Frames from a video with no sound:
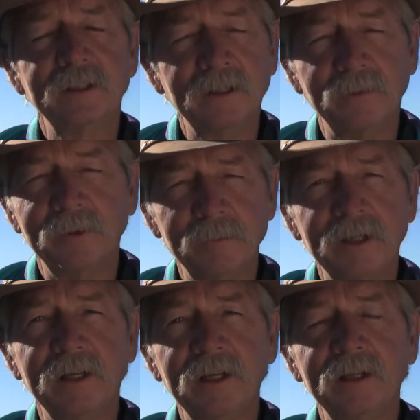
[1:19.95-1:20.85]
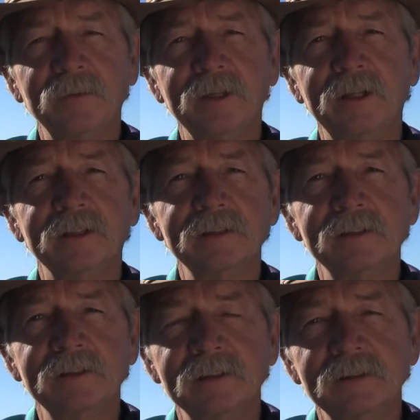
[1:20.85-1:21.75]
that we've been dealing with this.
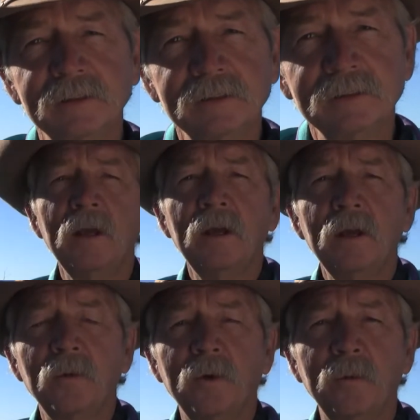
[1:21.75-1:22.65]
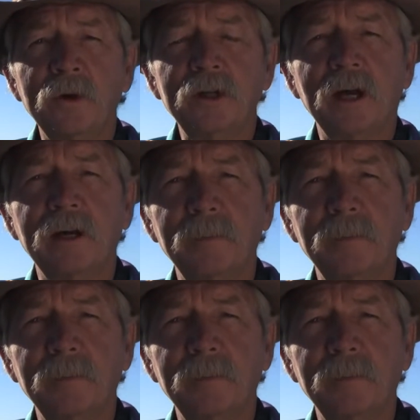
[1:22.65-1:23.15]
When we're talking